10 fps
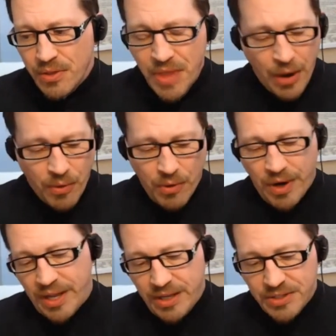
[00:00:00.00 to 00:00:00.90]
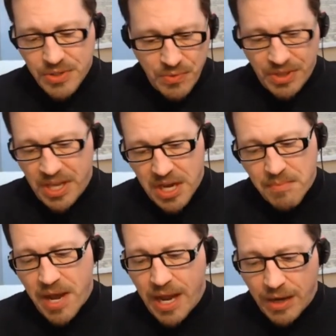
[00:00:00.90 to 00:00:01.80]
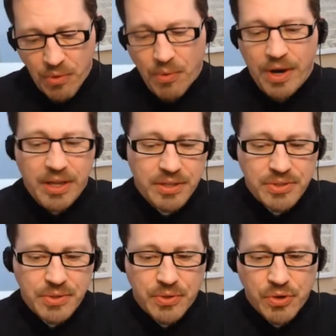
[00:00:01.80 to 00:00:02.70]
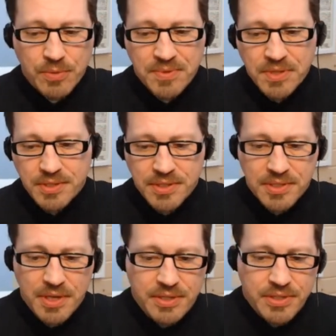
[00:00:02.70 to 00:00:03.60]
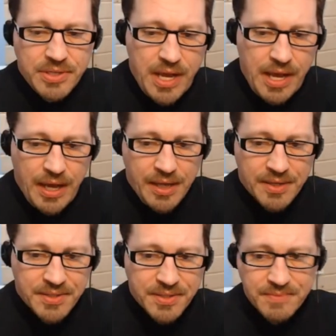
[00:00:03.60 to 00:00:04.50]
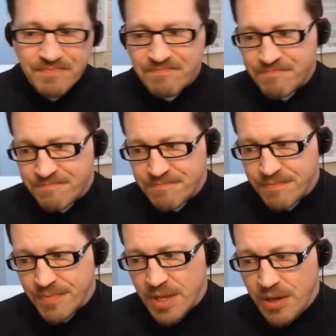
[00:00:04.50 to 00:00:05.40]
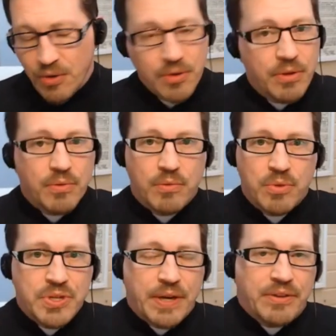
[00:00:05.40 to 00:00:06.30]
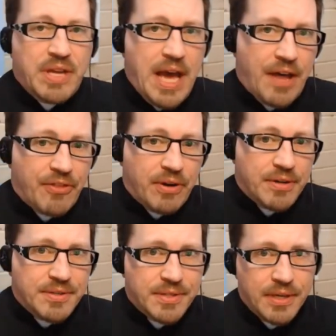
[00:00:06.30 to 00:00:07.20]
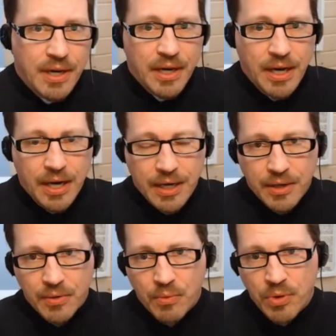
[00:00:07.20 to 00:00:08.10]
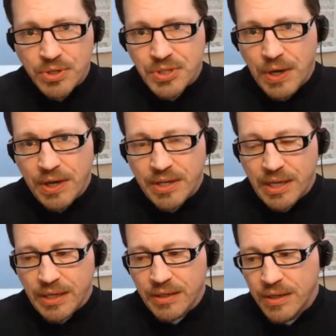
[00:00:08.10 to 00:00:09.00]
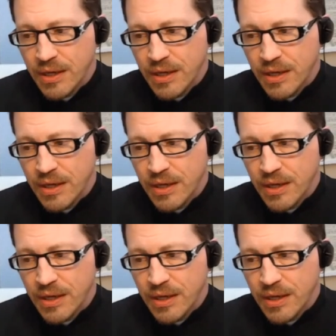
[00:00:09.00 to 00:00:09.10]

now we're running into, when they come back, we're running into groups such as, you know, we're talking Cathars, we're talking